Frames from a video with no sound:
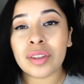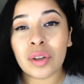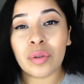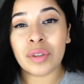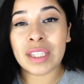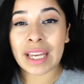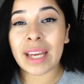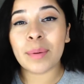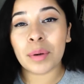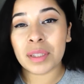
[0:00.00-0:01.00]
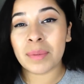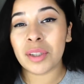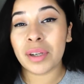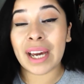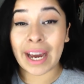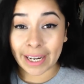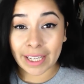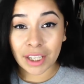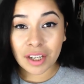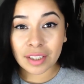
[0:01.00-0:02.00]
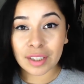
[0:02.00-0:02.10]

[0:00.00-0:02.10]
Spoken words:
So today I'm going to be doing highlighters,